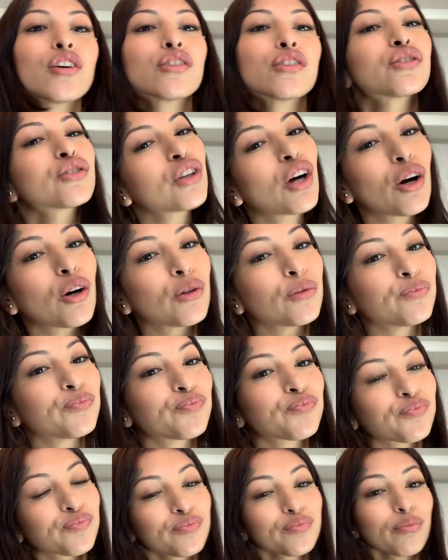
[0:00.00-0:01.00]
So
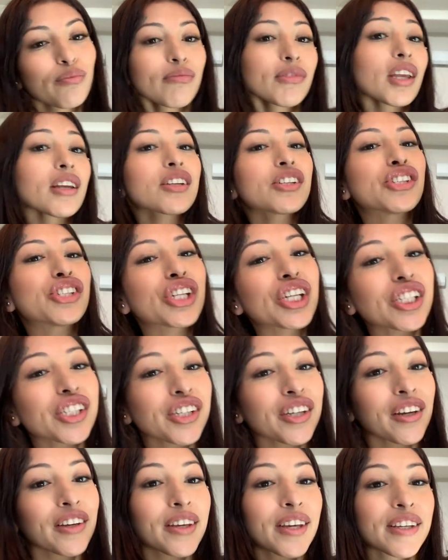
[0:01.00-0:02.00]

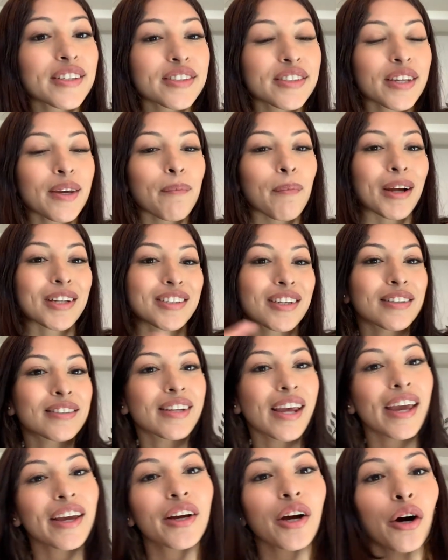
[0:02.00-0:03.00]
Gigi and Kingston about to
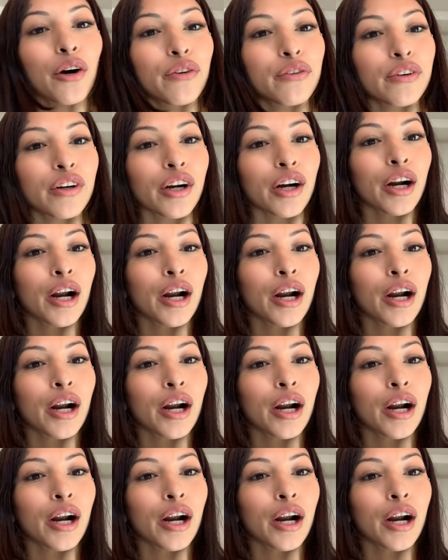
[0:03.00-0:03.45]
take over.